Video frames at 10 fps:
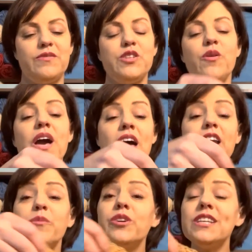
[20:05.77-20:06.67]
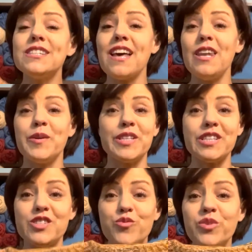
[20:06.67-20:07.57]
So, and I'm really excited because
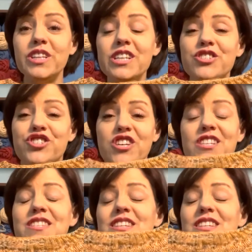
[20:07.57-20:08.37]
it's really just in